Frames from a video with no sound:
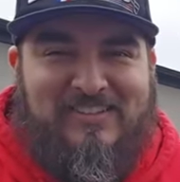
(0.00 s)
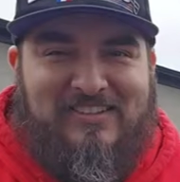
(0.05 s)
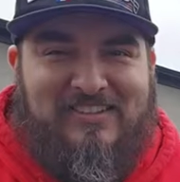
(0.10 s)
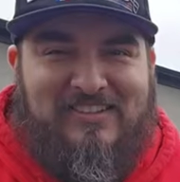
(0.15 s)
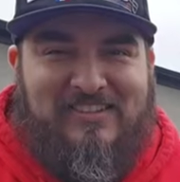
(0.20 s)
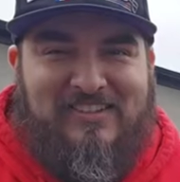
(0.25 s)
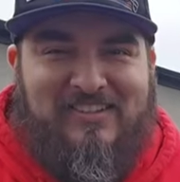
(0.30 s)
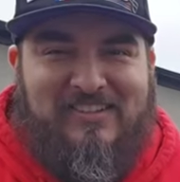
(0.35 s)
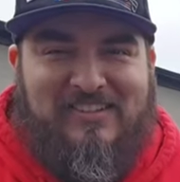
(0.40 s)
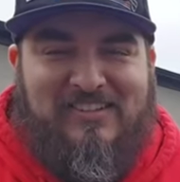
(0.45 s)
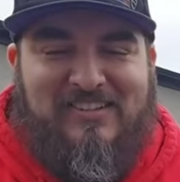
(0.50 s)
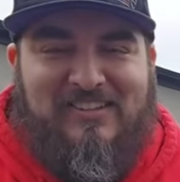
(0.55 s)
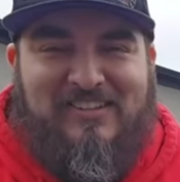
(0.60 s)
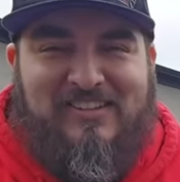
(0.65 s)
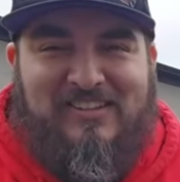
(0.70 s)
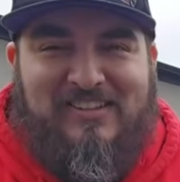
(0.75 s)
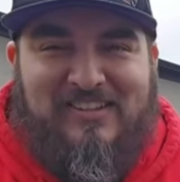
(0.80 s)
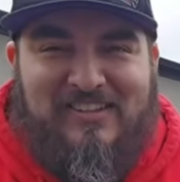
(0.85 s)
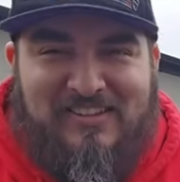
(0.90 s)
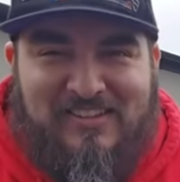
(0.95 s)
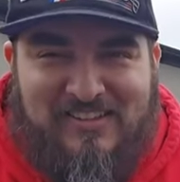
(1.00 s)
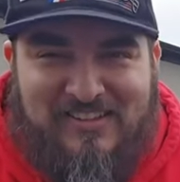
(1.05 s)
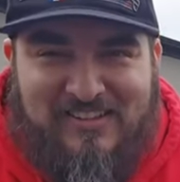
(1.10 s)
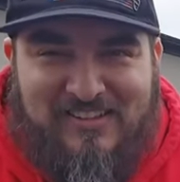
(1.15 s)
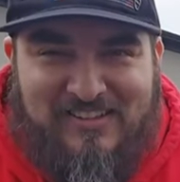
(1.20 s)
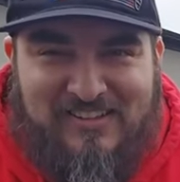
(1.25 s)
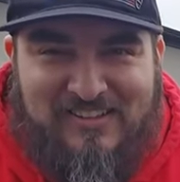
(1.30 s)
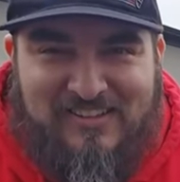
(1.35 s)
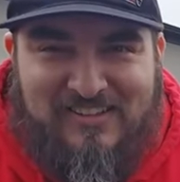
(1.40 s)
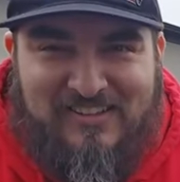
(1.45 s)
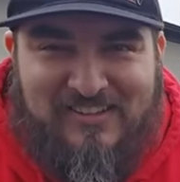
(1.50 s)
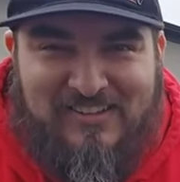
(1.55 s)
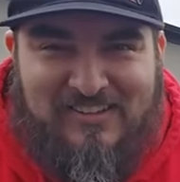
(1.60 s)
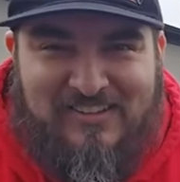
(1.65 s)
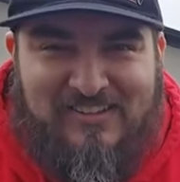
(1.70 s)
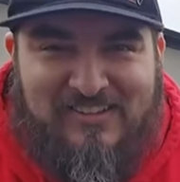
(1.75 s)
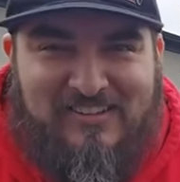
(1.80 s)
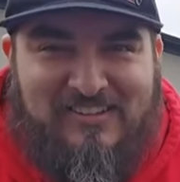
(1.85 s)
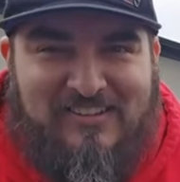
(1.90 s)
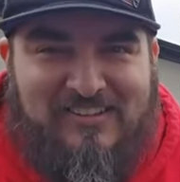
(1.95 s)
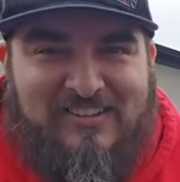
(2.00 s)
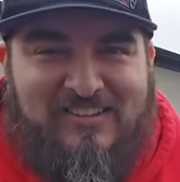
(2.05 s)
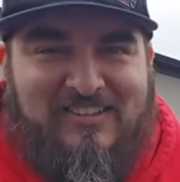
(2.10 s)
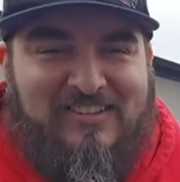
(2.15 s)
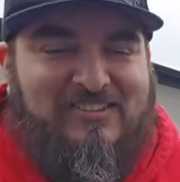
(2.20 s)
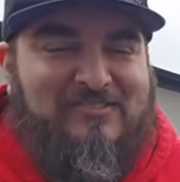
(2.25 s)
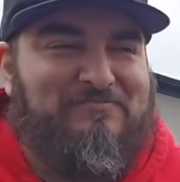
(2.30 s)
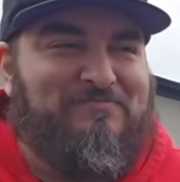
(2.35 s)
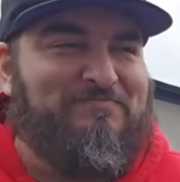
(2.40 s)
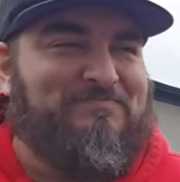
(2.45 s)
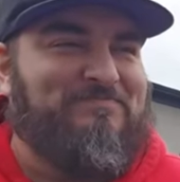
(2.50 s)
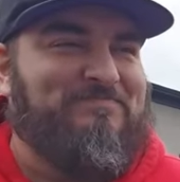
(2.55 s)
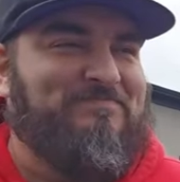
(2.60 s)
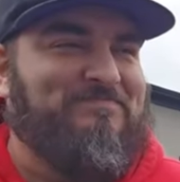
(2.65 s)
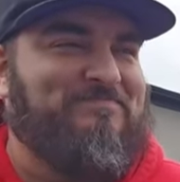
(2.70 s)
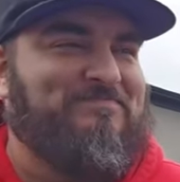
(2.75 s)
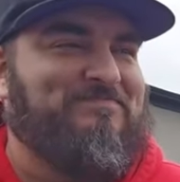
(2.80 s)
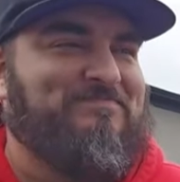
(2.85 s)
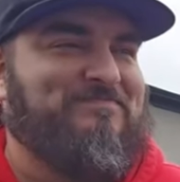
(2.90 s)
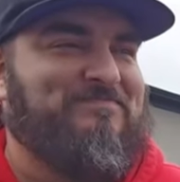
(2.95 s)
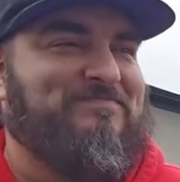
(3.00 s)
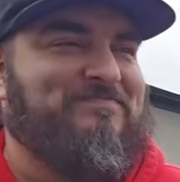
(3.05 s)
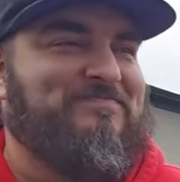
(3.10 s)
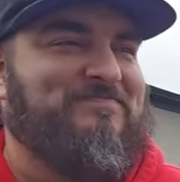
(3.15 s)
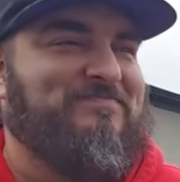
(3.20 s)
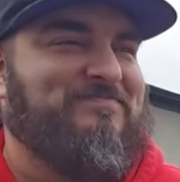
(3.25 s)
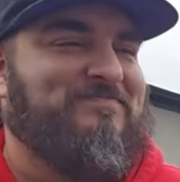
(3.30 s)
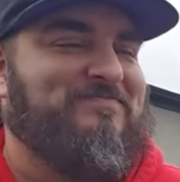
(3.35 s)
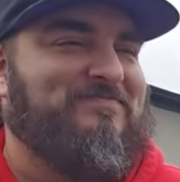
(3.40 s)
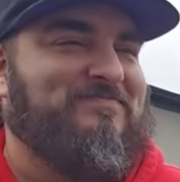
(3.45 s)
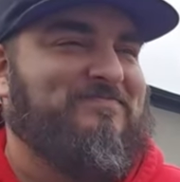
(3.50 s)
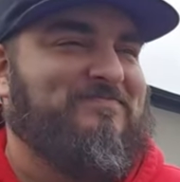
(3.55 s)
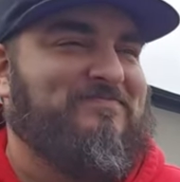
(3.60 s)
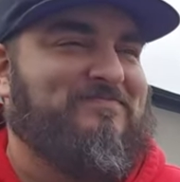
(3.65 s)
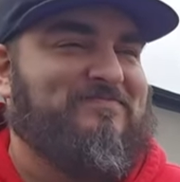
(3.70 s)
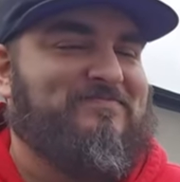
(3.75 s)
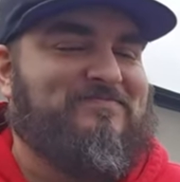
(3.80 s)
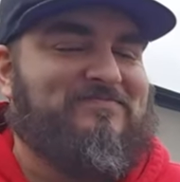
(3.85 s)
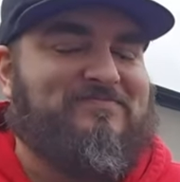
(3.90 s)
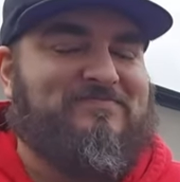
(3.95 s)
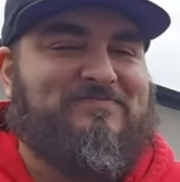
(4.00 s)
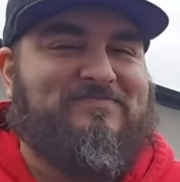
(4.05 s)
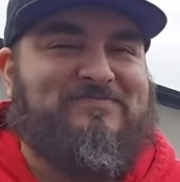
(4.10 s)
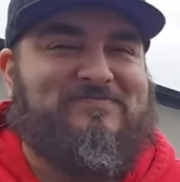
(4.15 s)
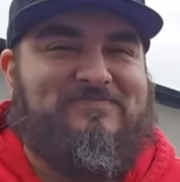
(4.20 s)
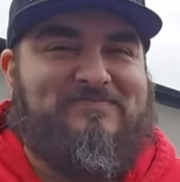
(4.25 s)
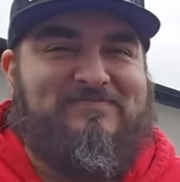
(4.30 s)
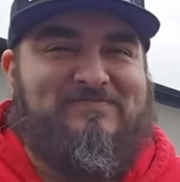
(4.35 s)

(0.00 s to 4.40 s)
(not speaking)